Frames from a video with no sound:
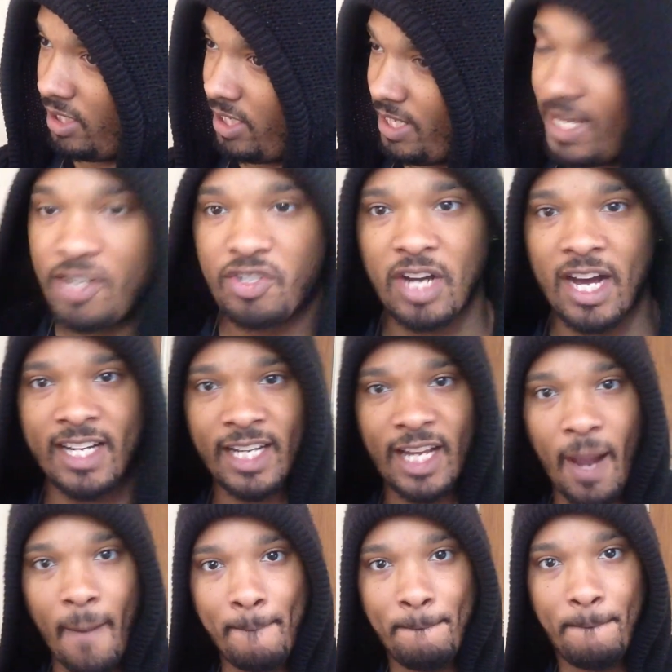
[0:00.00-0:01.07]
He tried to
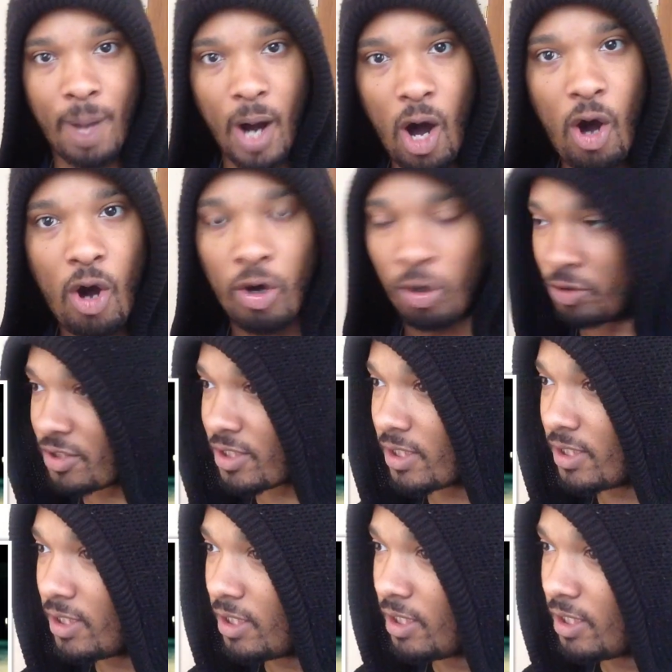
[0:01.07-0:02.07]
get balls.